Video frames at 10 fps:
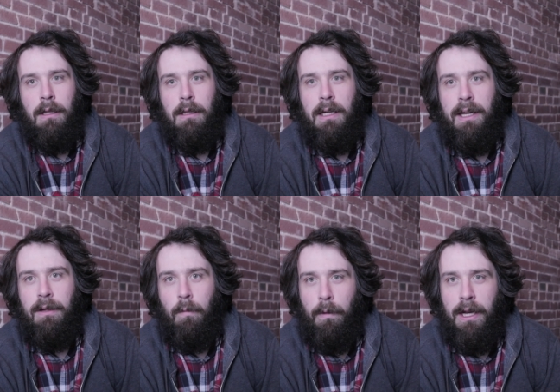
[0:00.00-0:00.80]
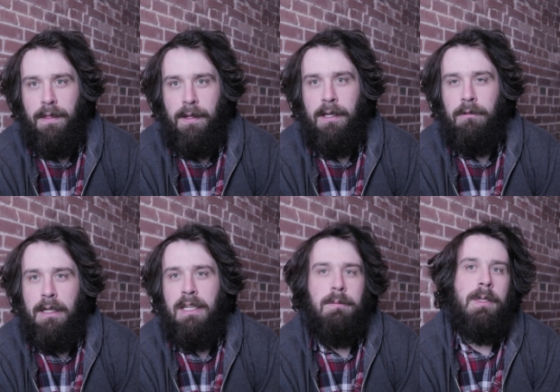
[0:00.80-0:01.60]
Like when I think of
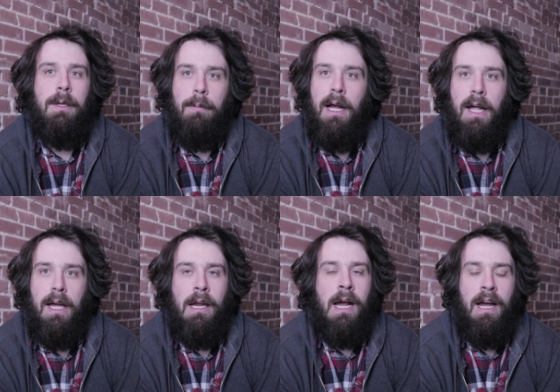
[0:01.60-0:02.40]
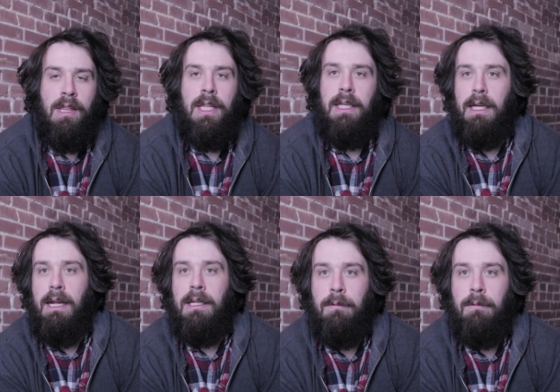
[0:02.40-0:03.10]
Raspberry Pi, I think a